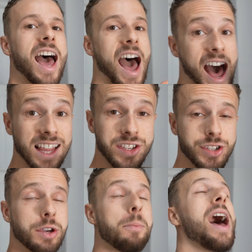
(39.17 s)

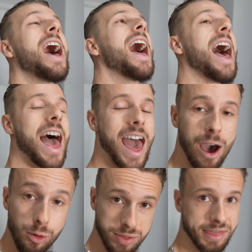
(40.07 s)
handsome,
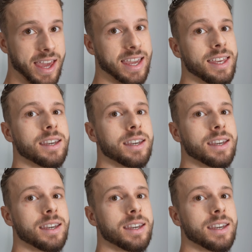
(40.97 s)
healthy